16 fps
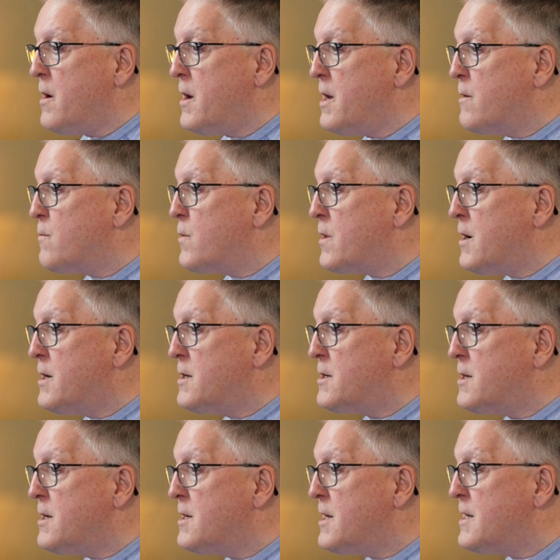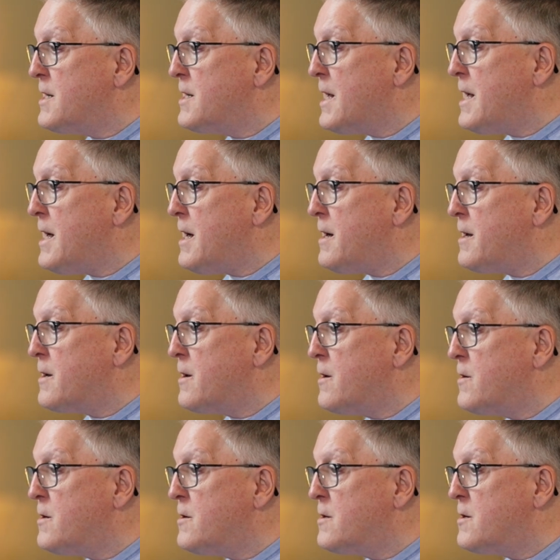In relation to debt,
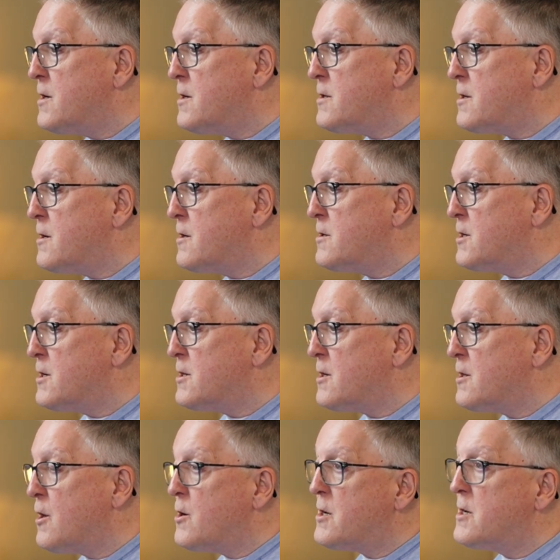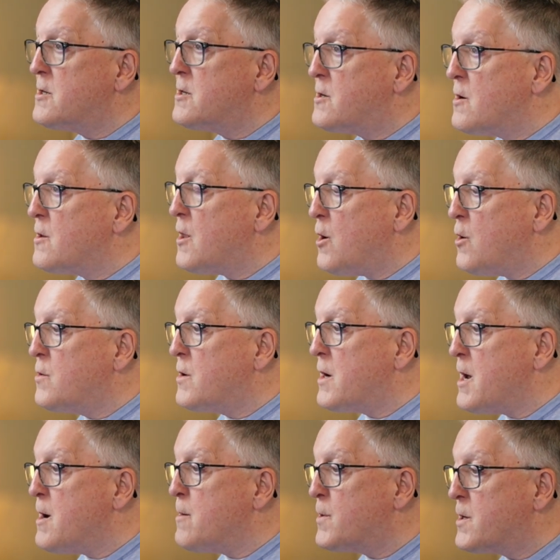you just just look at your loan
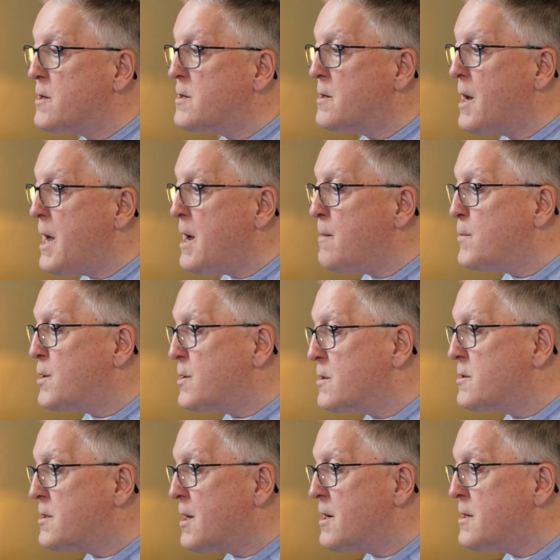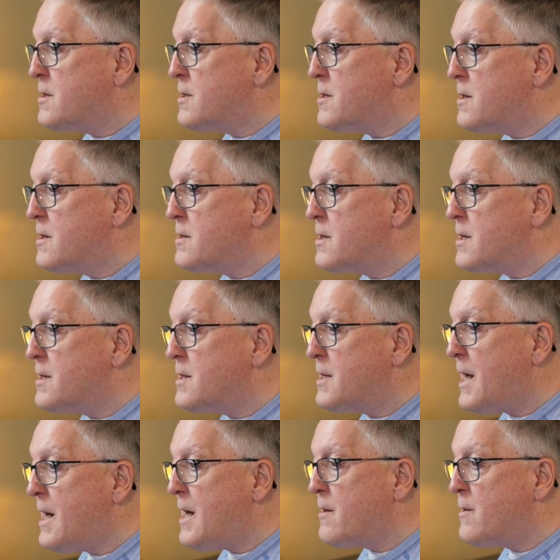amortizations and
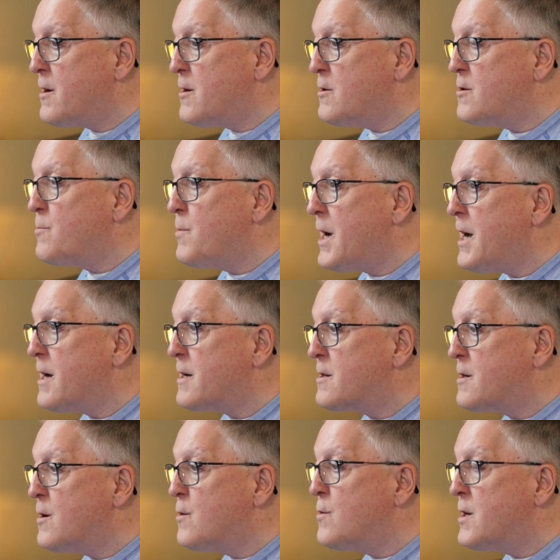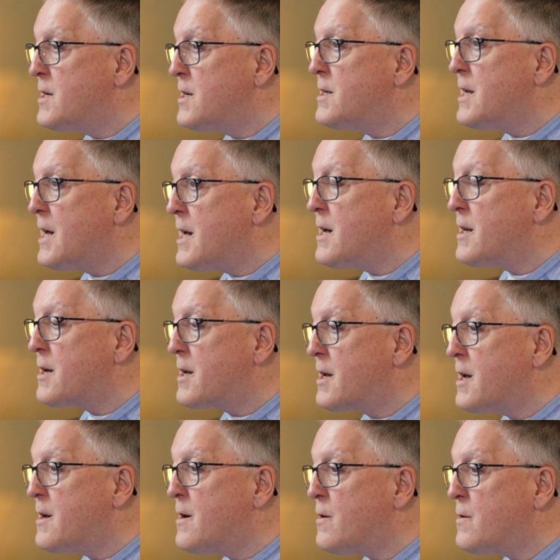tie those back to the debt
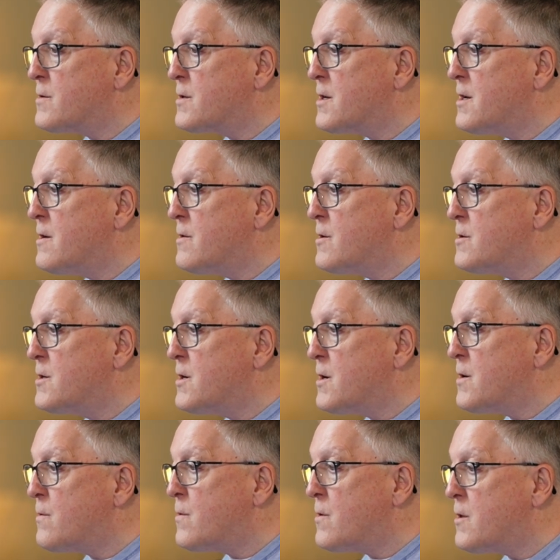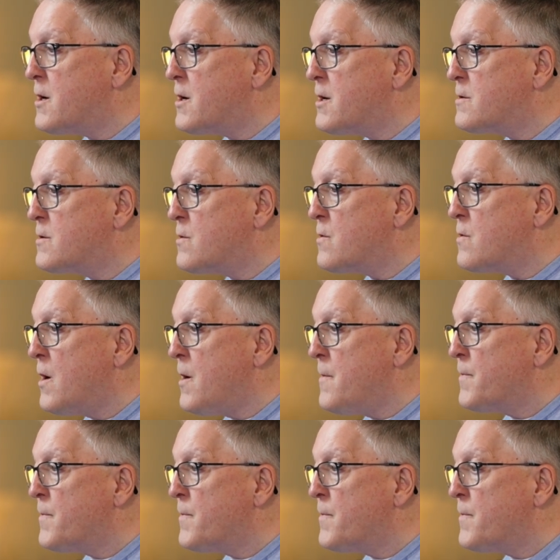accounts in the general ledger.